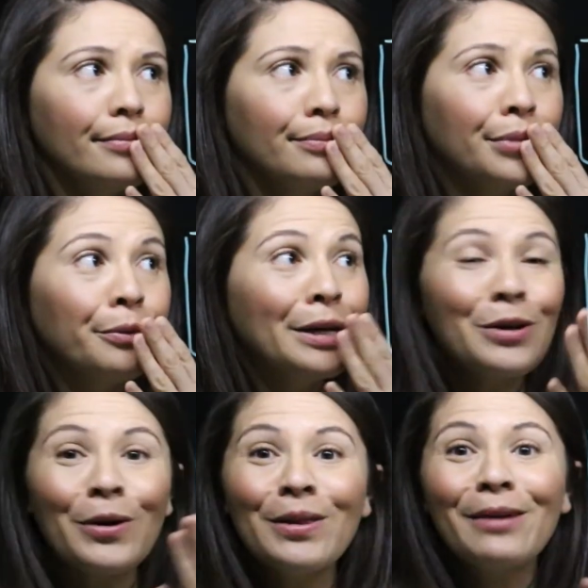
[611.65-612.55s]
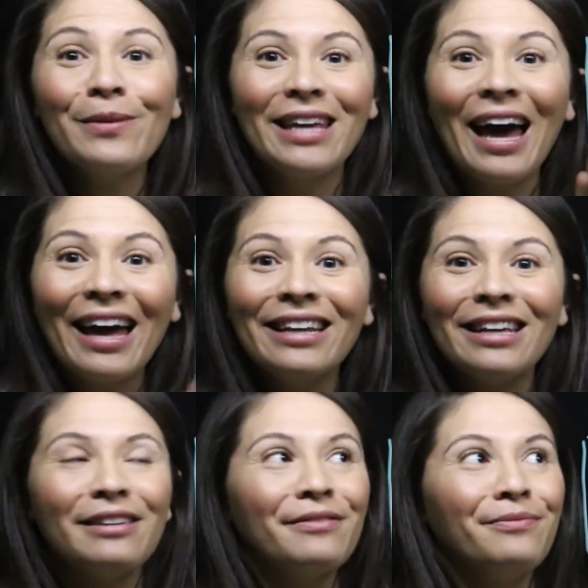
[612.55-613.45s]
But we know that we can
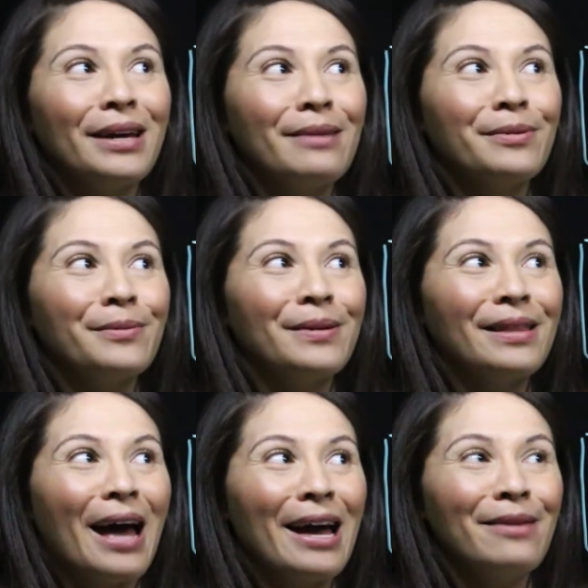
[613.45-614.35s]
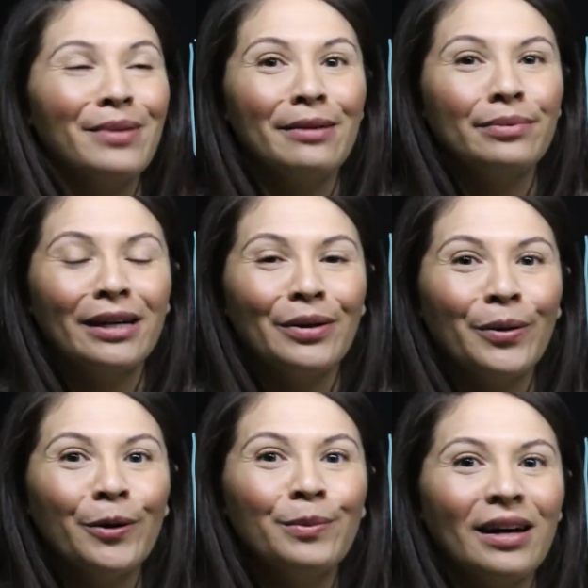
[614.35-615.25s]
give people with AB blood
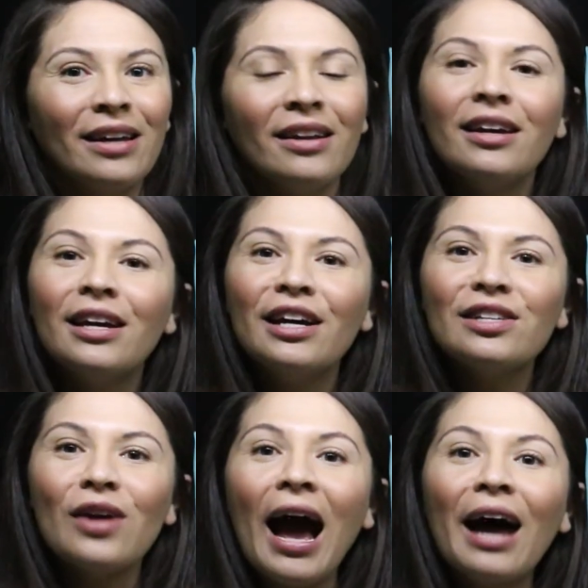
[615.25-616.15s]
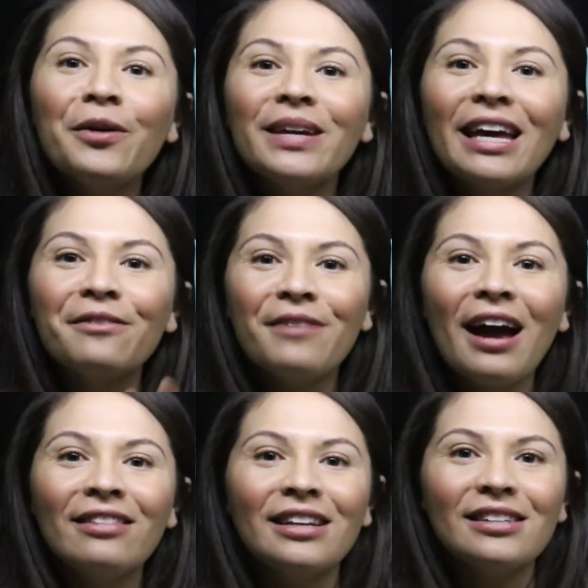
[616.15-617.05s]
O blood. So how do we get
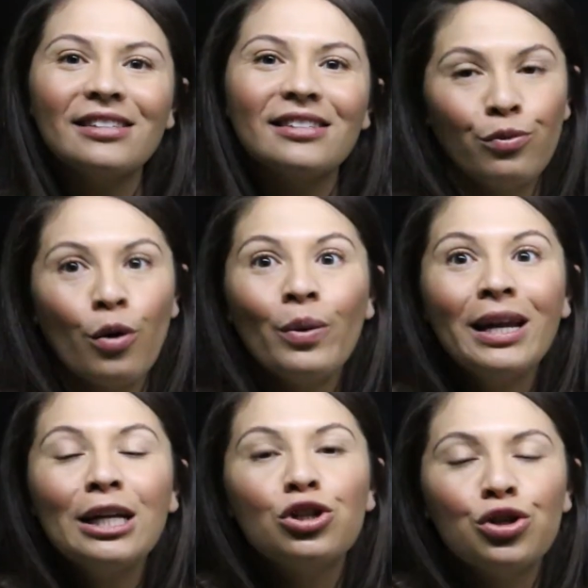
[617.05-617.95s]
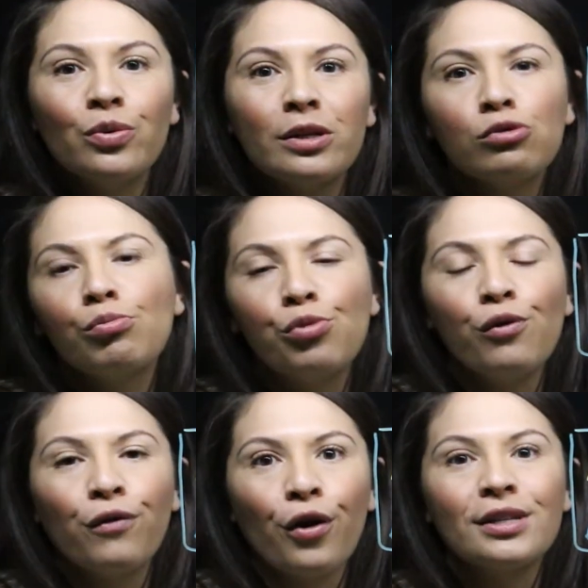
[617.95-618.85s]
around this? What we need to do is
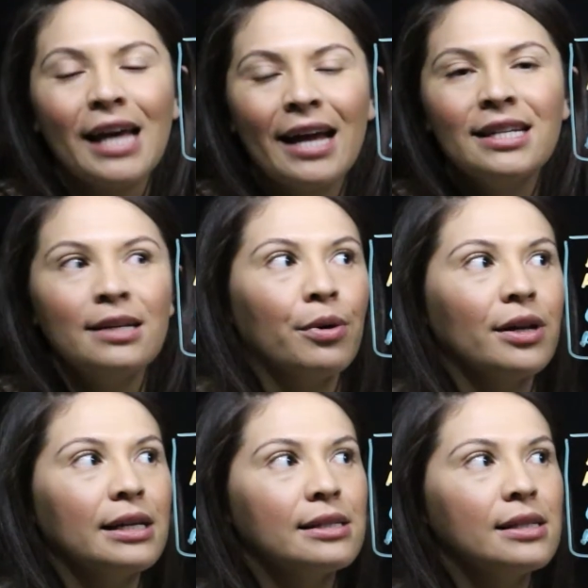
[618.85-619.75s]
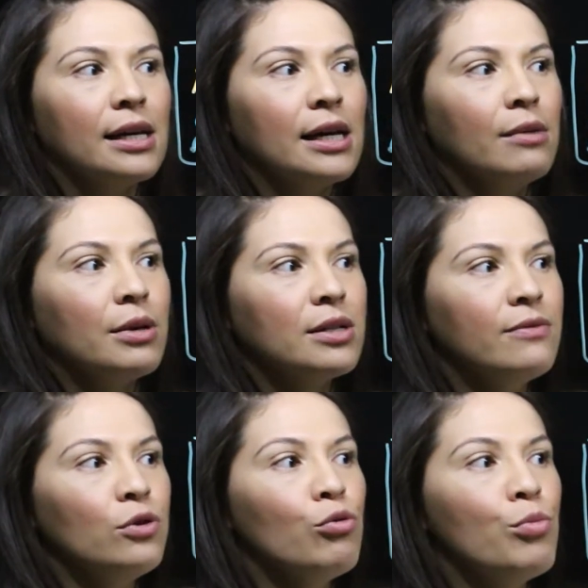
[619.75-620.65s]
remove those antibodies. Because if
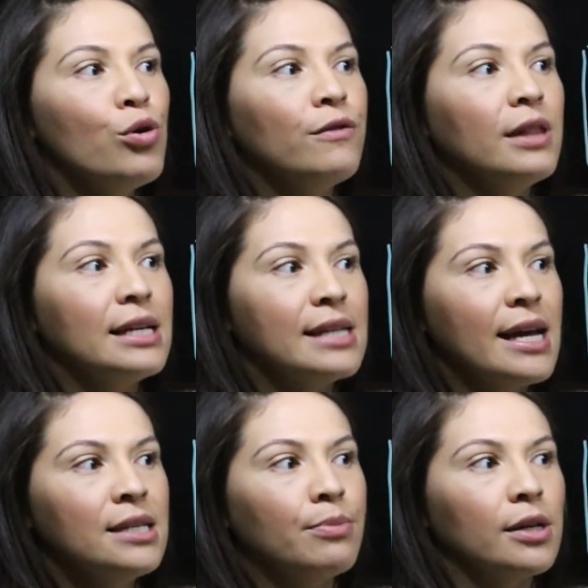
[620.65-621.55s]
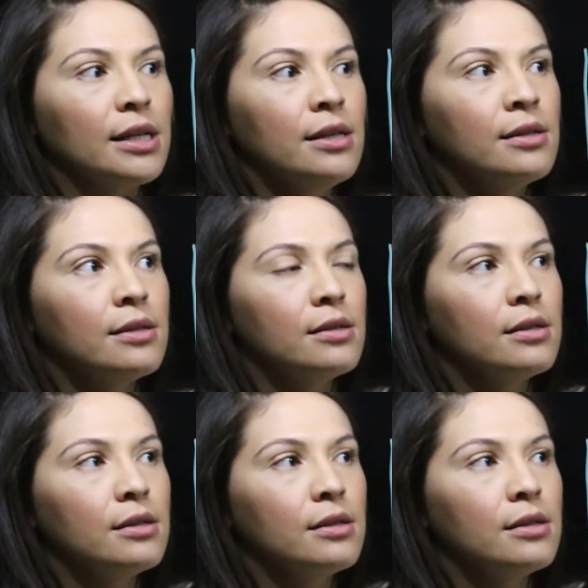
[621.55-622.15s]
you removed these antibodies